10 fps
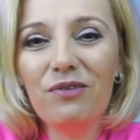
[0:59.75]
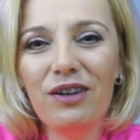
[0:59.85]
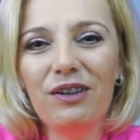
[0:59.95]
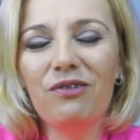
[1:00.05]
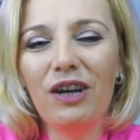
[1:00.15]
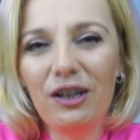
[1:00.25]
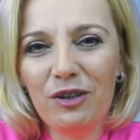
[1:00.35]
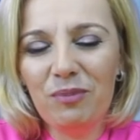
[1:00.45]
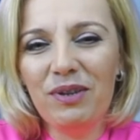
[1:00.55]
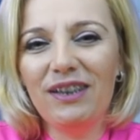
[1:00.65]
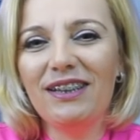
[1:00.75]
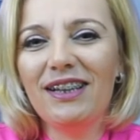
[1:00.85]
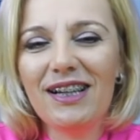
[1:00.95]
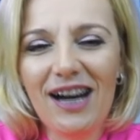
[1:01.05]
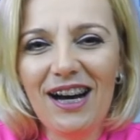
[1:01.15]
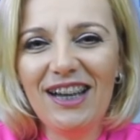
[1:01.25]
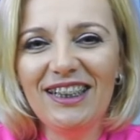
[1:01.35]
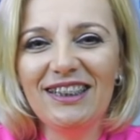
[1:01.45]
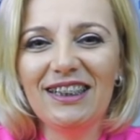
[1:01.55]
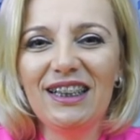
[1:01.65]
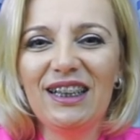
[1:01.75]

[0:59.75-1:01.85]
very welcoming, kind.